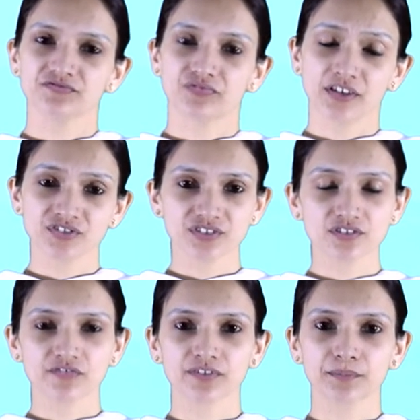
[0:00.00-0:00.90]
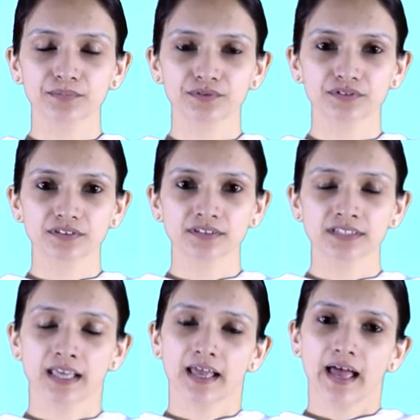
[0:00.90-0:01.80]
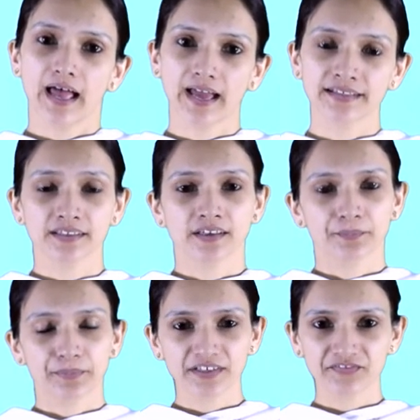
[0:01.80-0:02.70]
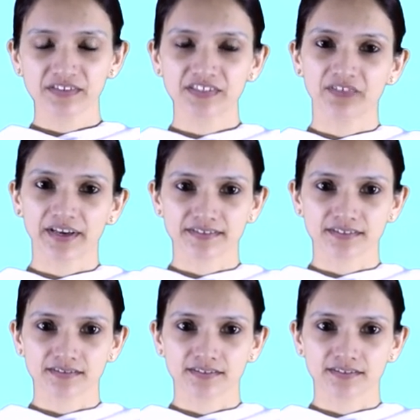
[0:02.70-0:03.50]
functions of computers and peripheral devices.